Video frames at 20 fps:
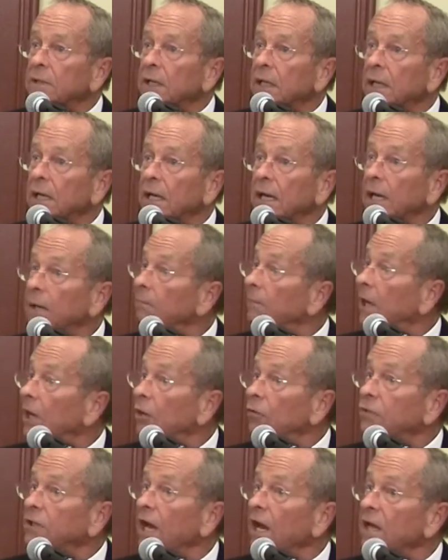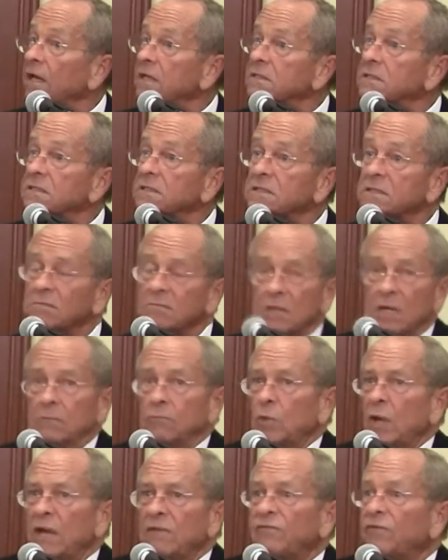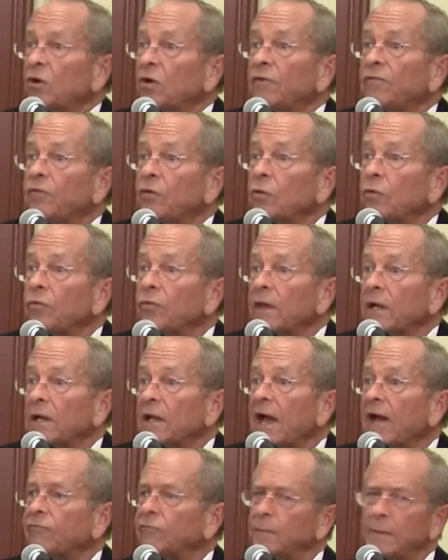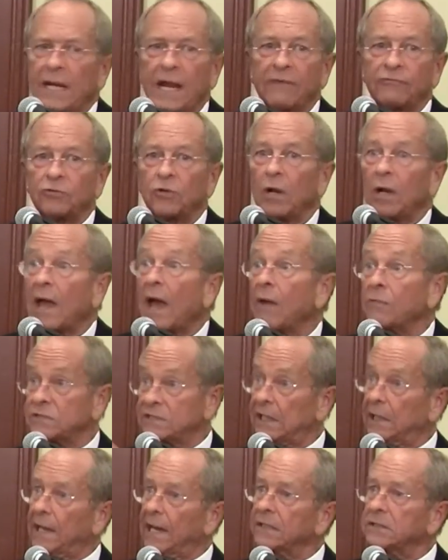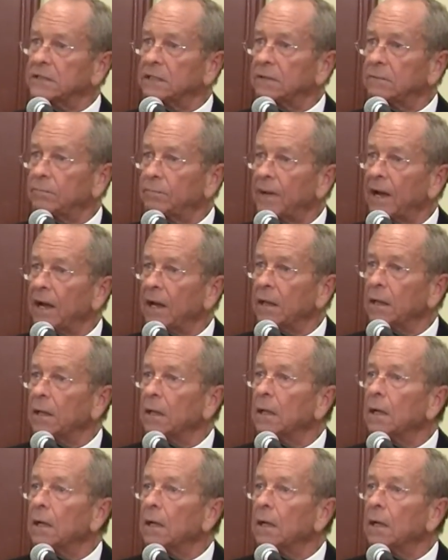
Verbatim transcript: Uh, in my own diocese, we had very few that left. I mean, after all, I was elected by,